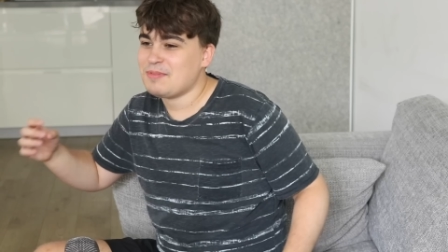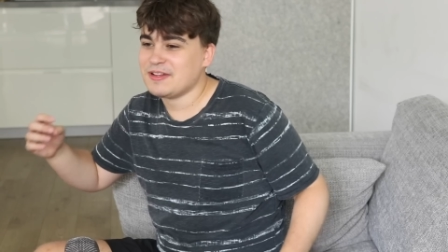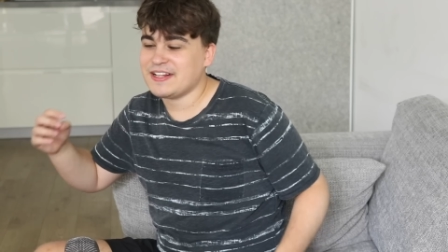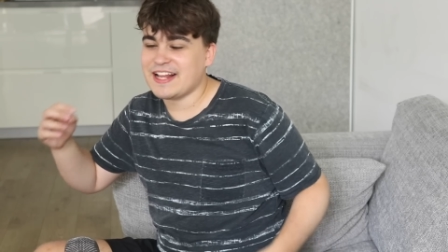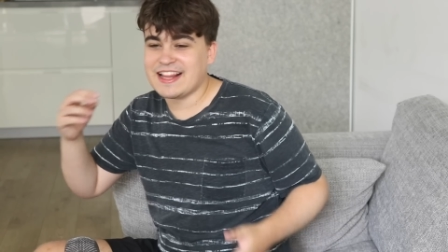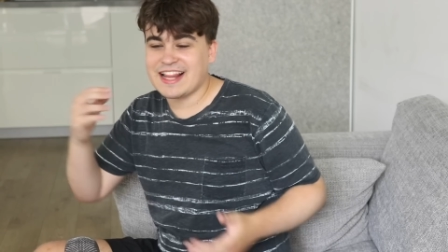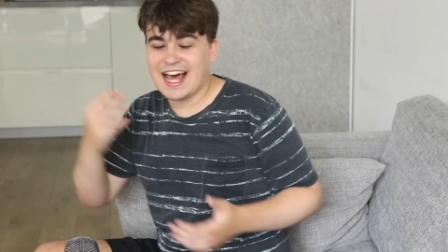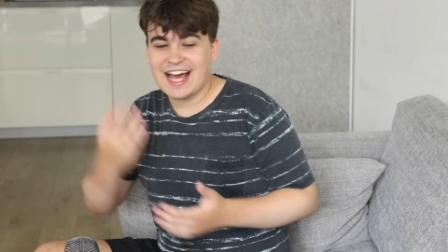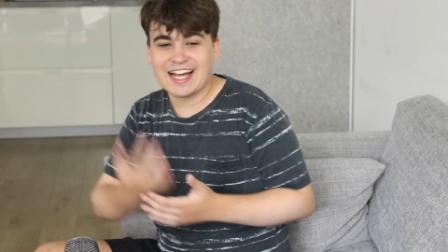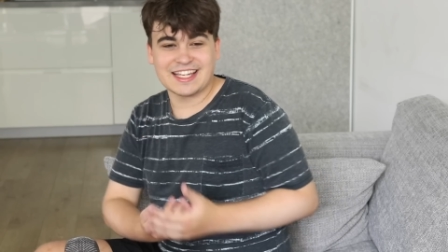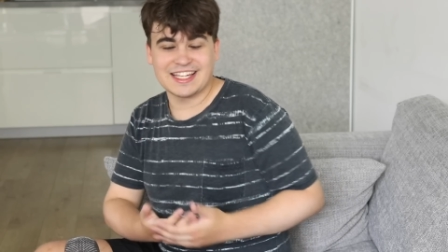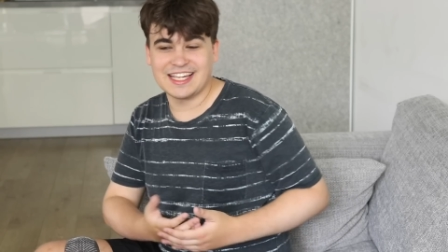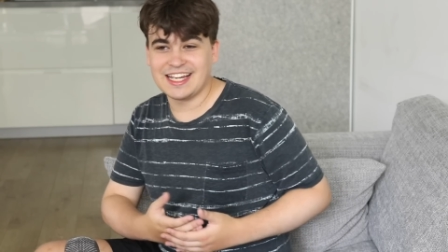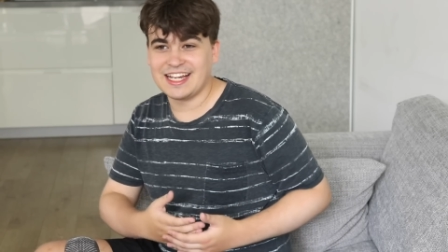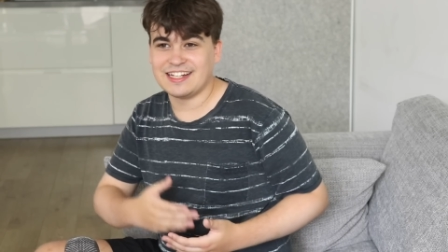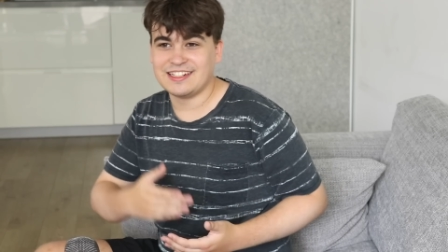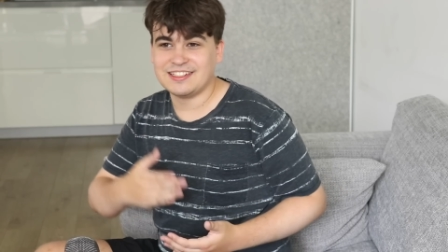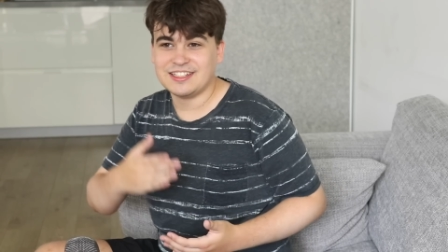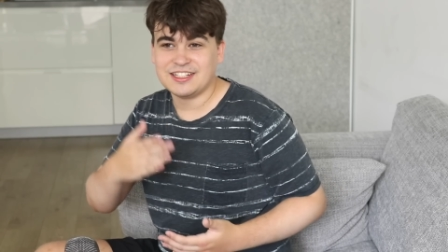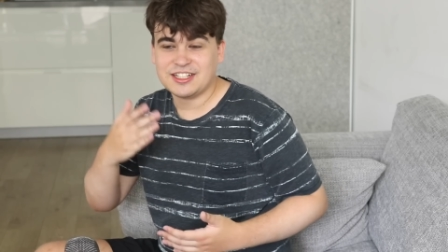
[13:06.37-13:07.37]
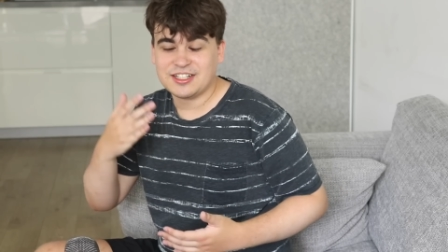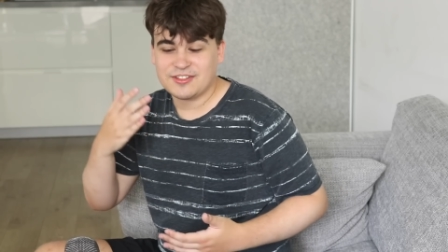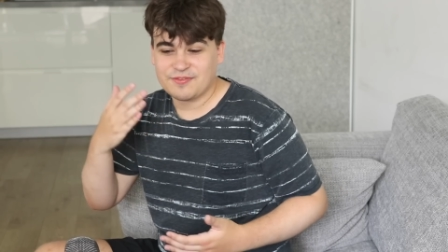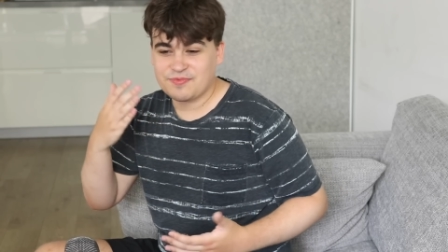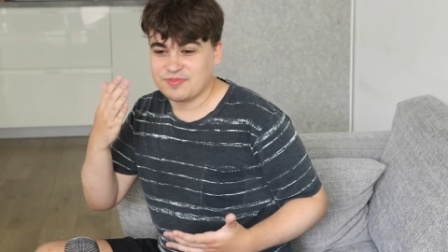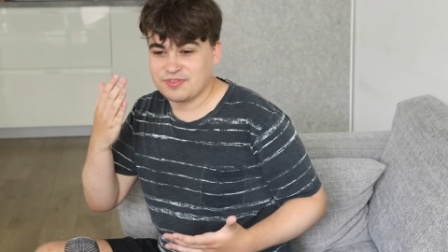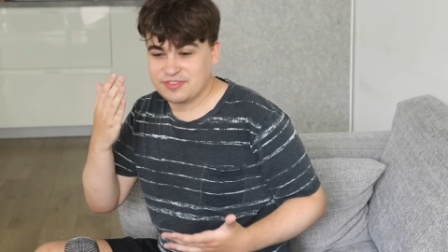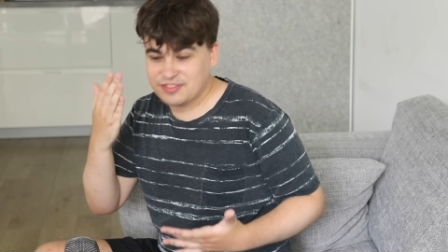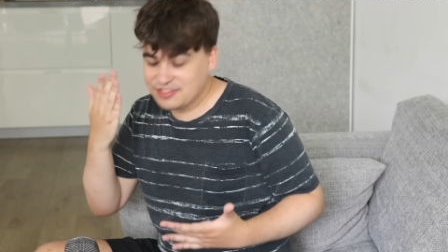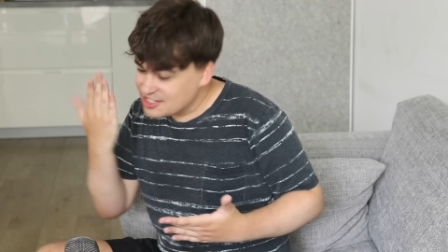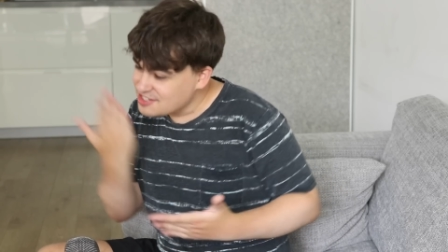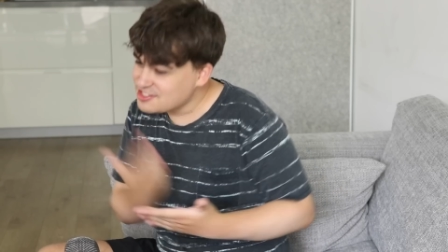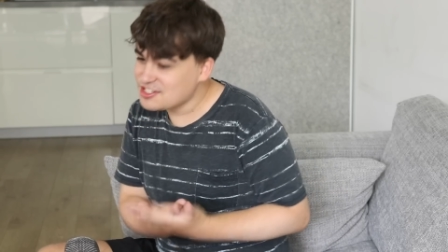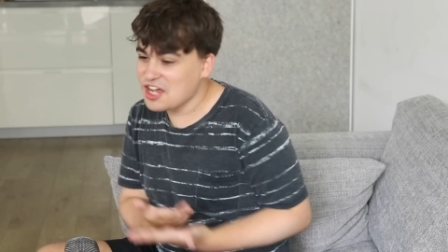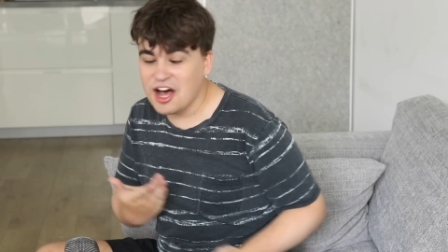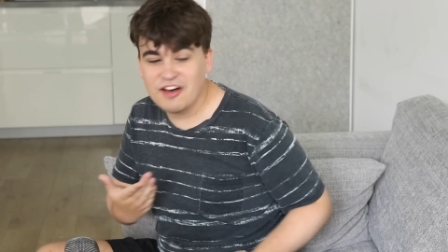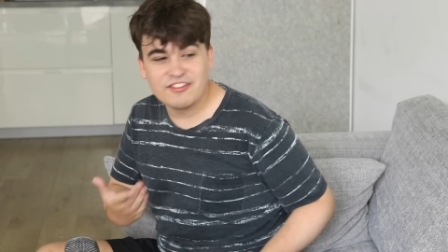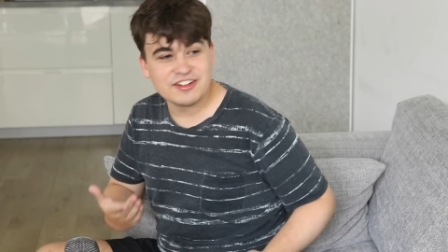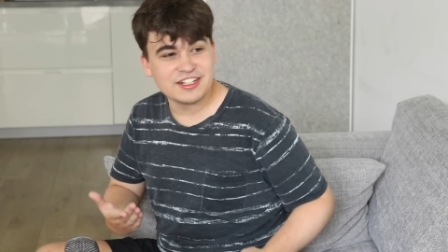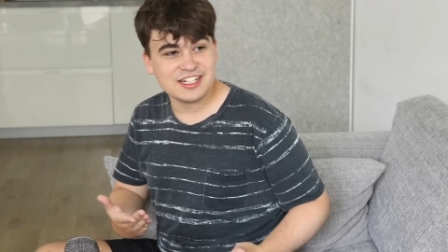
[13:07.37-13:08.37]
But then that kid,
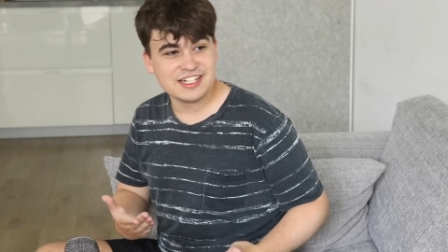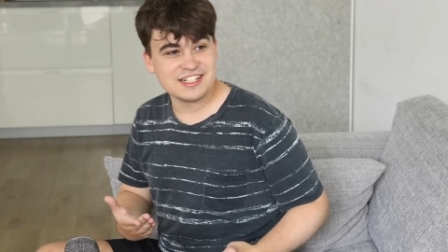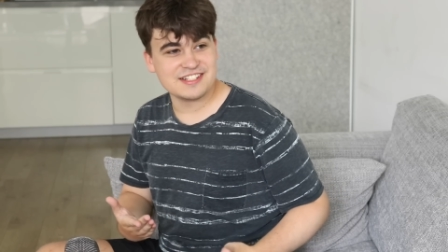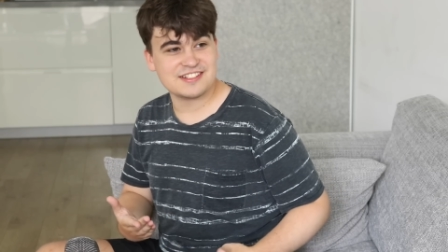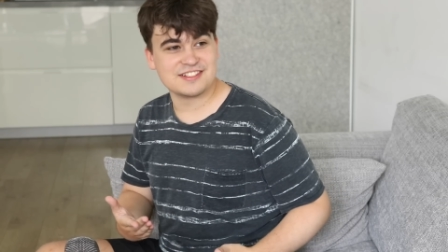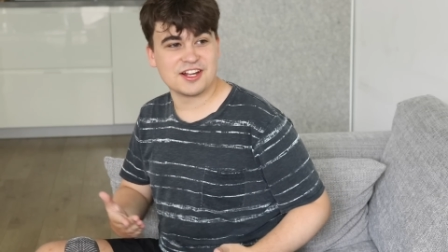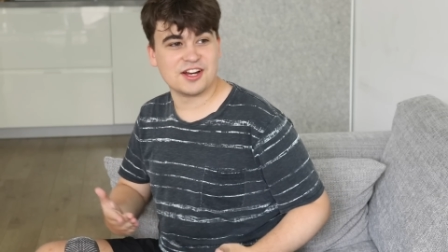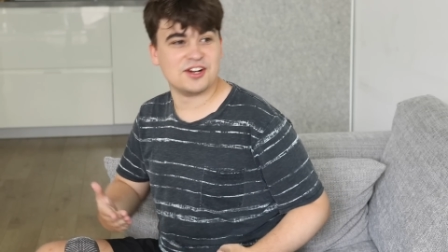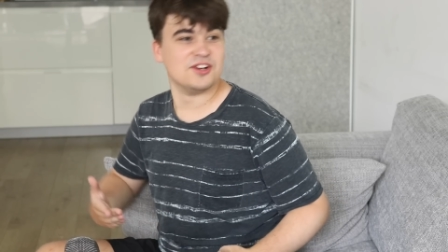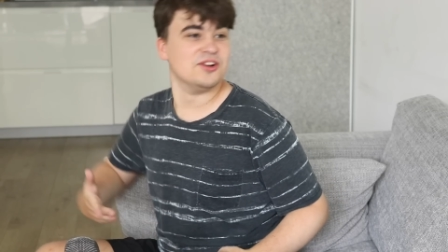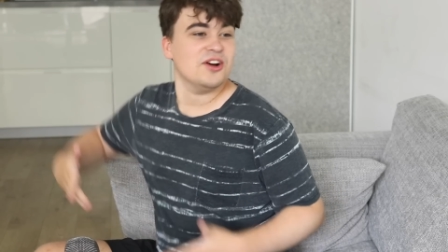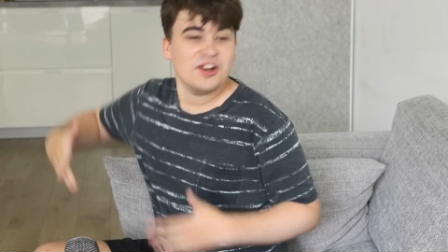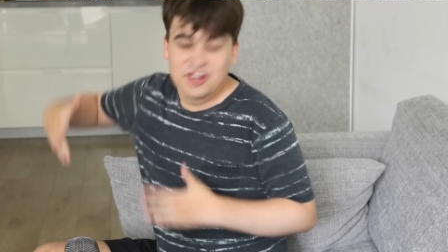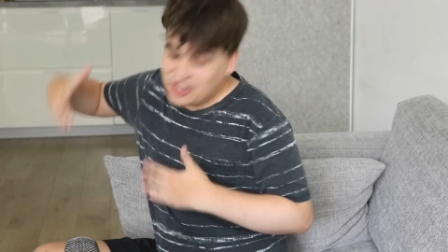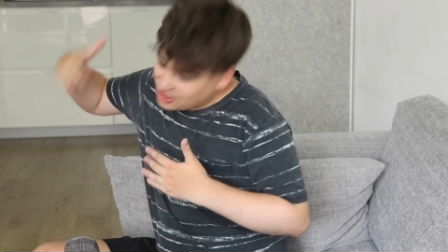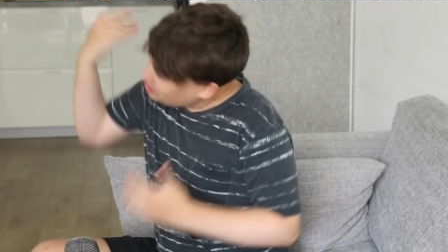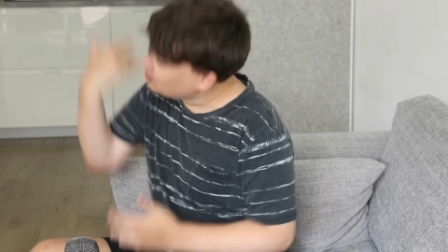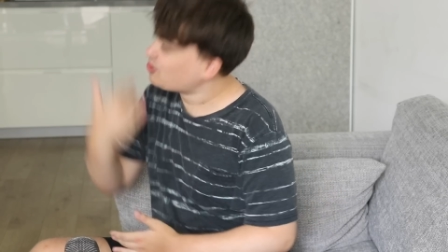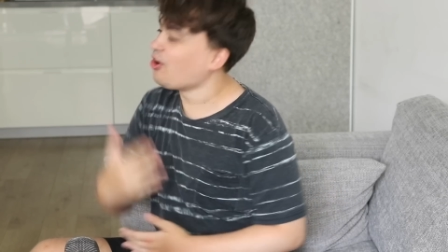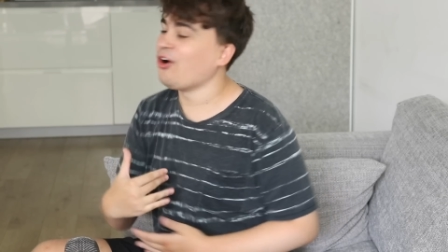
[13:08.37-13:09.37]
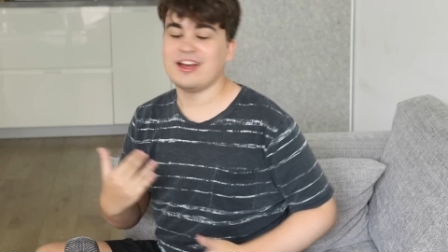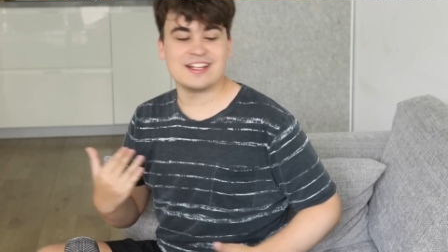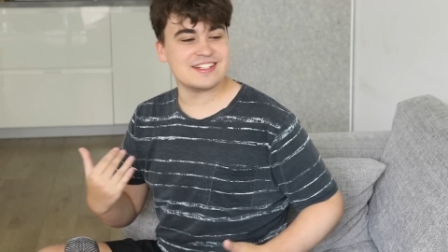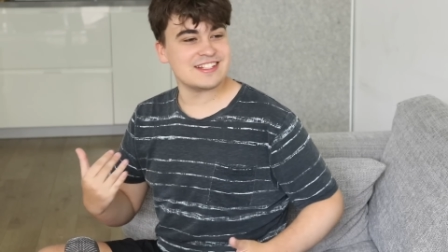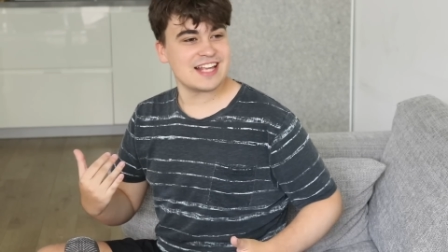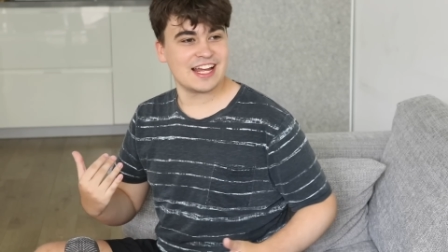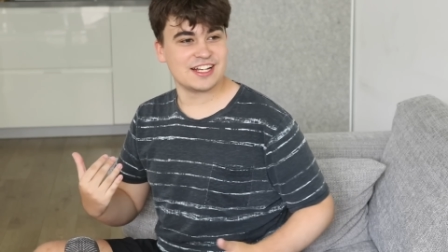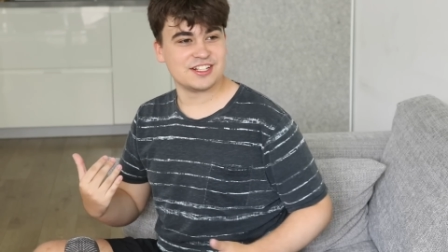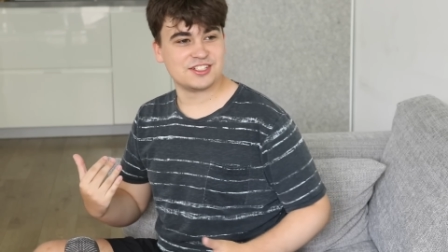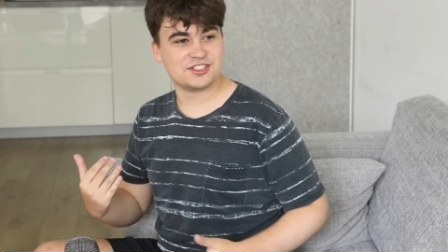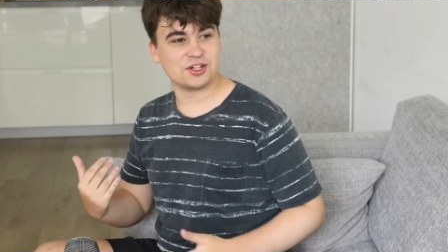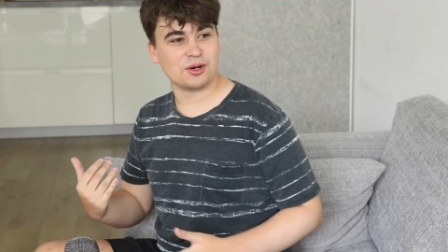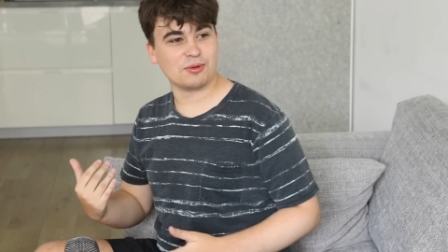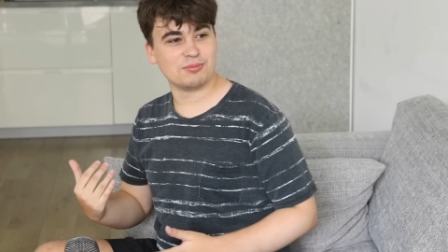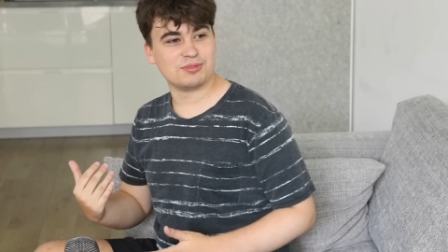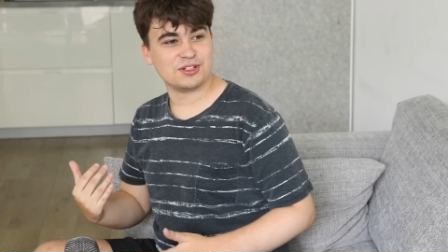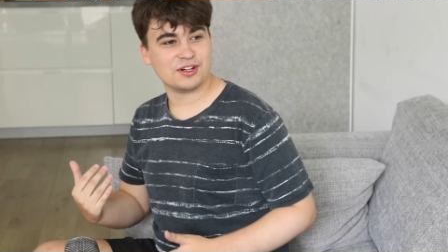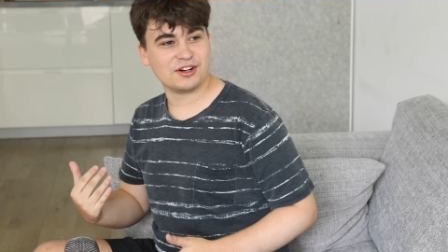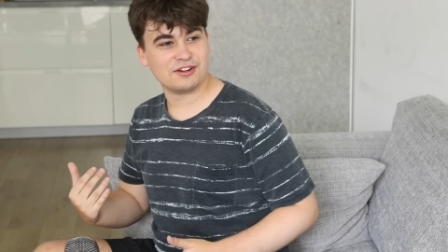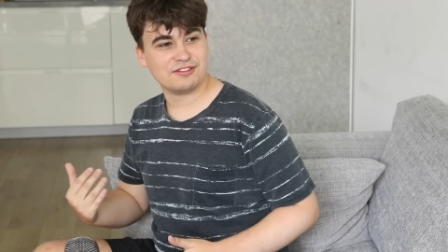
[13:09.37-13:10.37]
deservedly so, got its head
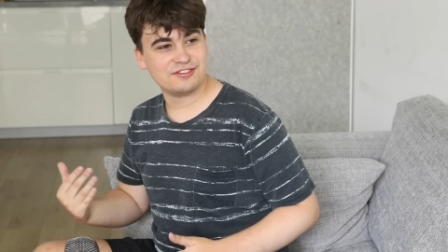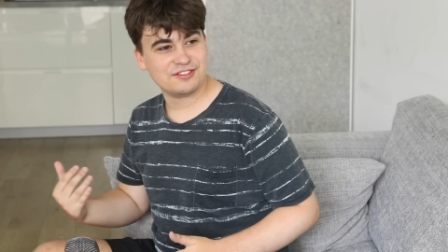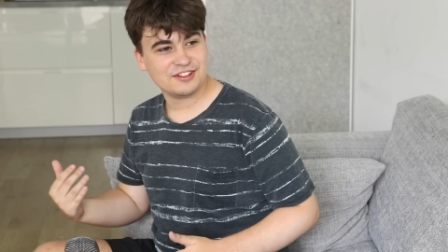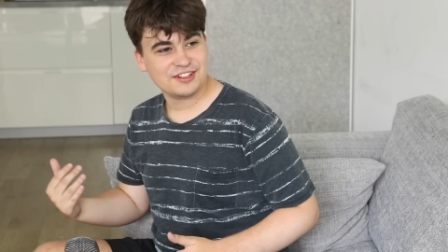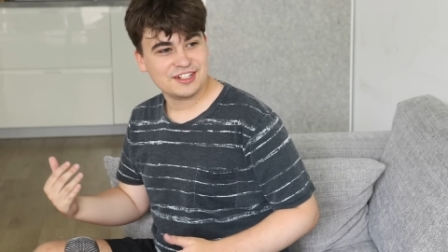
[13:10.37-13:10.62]
chopped off.